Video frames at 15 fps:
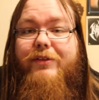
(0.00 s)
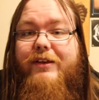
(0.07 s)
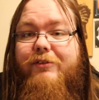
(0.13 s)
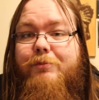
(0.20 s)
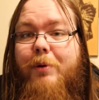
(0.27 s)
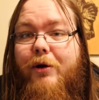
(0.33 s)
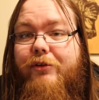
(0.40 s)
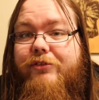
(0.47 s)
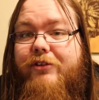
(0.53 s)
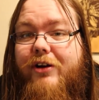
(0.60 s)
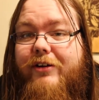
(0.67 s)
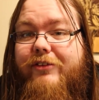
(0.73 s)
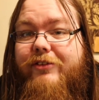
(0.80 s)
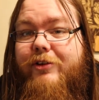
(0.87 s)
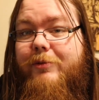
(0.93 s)
these
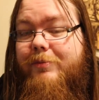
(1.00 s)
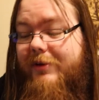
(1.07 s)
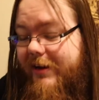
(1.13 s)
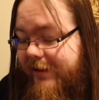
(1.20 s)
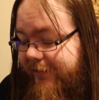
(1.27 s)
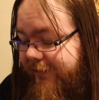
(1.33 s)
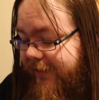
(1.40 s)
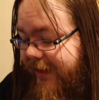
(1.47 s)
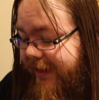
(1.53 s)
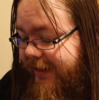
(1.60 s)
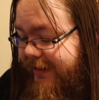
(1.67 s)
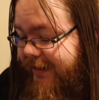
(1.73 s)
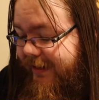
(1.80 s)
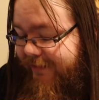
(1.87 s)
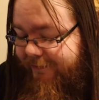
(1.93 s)
postcards to your players,
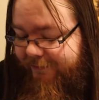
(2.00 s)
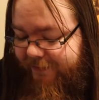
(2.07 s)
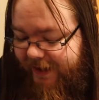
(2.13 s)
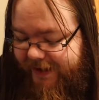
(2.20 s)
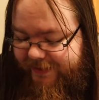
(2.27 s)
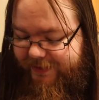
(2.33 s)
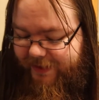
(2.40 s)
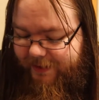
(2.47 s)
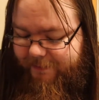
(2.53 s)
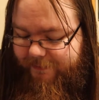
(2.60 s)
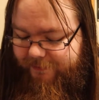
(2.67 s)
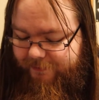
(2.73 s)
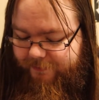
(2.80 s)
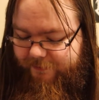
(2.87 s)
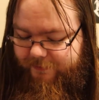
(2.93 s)
like invite them
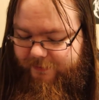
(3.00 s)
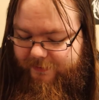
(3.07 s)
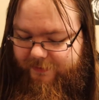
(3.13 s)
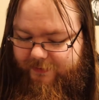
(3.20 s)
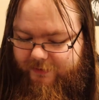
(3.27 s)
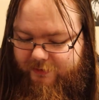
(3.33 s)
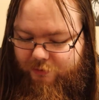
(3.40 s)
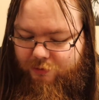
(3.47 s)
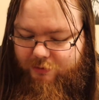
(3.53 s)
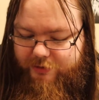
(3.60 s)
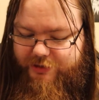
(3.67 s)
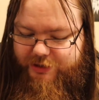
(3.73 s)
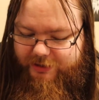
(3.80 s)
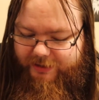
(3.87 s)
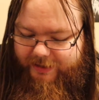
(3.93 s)

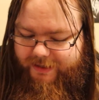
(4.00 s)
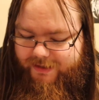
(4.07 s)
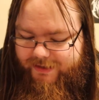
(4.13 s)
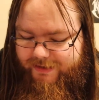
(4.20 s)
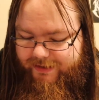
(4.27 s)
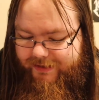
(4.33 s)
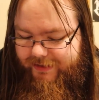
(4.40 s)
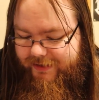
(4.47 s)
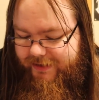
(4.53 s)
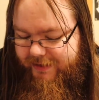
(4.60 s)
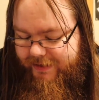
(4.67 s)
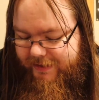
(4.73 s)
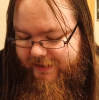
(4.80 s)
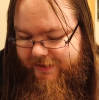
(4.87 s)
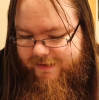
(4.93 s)
cordially
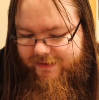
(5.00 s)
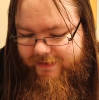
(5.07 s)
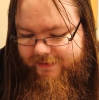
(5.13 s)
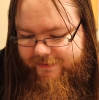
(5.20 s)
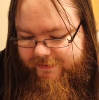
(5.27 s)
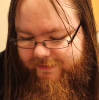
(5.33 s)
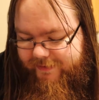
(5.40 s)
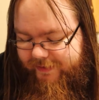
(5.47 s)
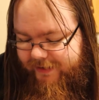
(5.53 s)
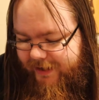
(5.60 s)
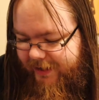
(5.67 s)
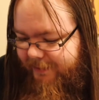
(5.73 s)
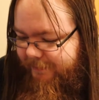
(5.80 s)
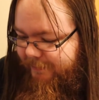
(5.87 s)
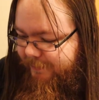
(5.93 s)
to
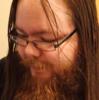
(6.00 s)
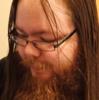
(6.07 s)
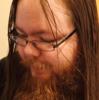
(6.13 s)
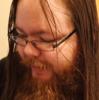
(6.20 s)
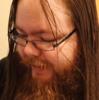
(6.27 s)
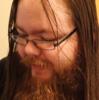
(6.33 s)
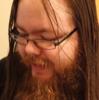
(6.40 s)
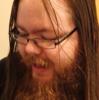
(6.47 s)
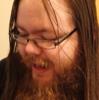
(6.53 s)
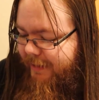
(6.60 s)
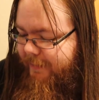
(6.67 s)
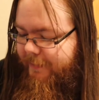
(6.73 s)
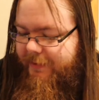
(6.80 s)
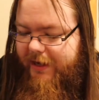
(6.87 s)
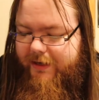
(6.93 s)
come play the game.
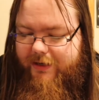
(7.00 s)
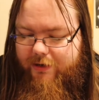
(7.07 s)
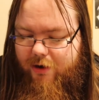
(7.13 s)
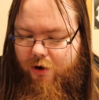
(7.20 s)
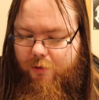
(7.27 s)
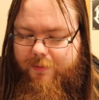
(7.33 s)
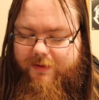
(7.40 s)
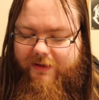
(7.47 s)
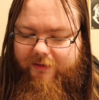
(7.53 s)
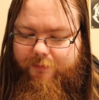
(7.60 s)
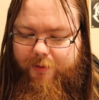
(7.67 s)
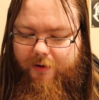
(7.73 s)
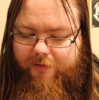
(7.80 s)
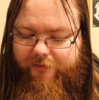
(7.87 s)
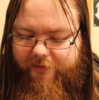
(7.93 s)
I'm not gonna open these
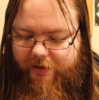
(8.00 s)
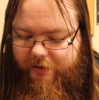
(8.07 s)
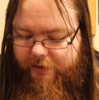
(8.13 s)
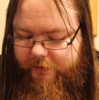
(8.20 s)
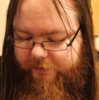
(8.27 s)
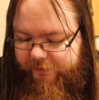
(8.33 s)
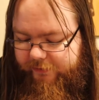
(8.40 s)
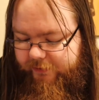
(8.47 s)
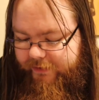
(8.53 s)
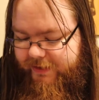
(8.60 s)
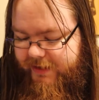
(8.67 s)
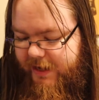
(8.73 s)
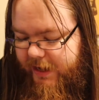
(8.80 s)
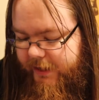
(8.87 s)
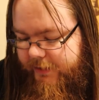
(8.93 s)
postcards
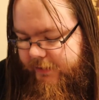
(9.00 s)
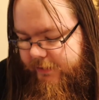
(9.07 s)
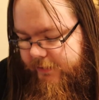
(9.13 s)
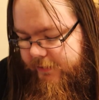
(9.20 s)
yet,